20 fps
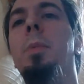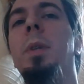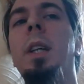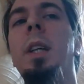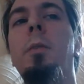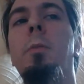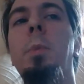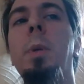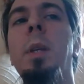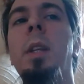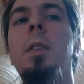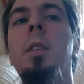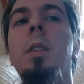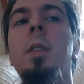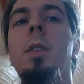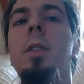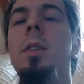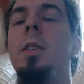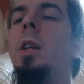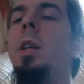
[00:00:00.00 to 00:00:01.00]
But if
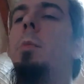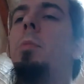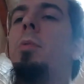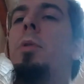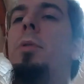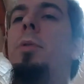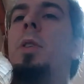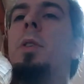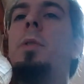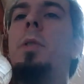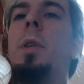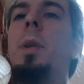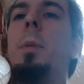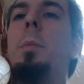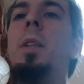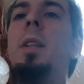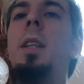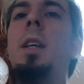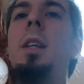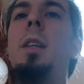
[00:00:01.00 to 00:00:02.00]
Bitcoin doesn't improve its
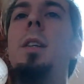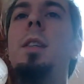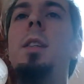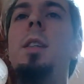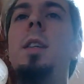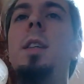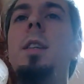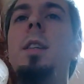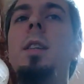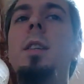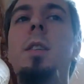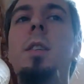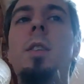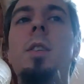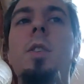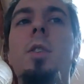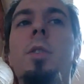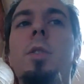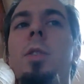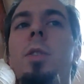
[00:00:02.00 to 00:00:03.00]
fundamentals, then,
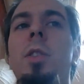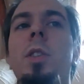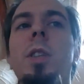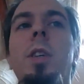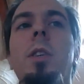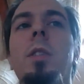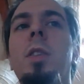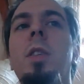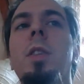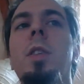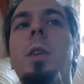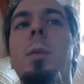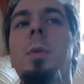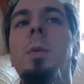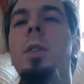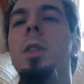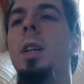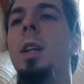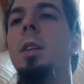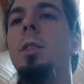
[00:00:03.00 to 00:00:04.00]
you know, this ecosystem
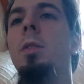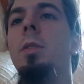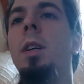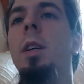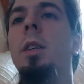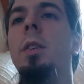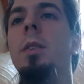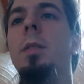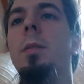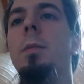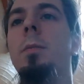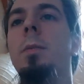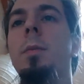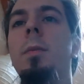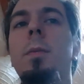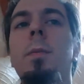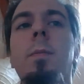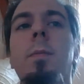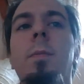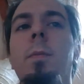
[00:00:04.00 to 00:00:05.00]
is gonna try
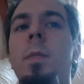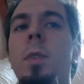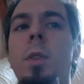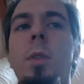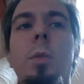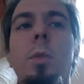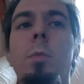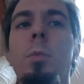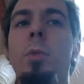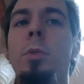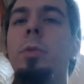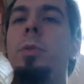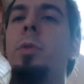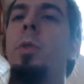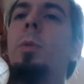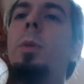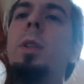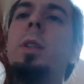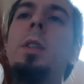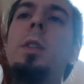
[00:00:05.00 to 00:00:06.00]
to move
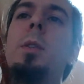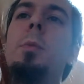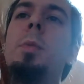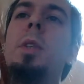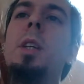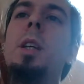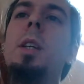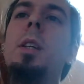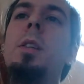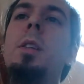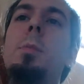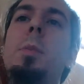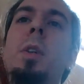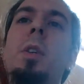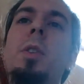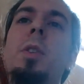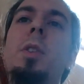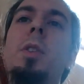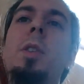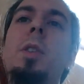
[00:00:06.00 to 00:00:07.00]
towards something else
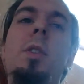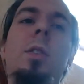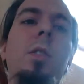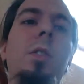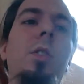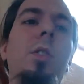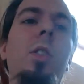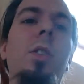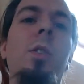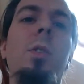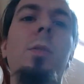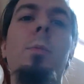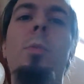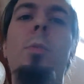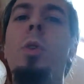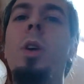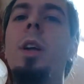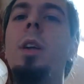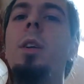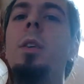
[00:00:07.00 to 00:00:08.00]
because it's just
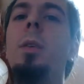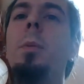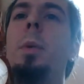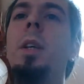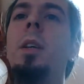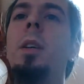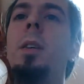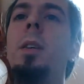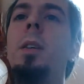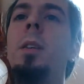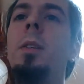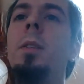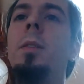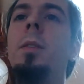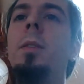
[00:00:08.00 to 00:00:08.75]
more economical.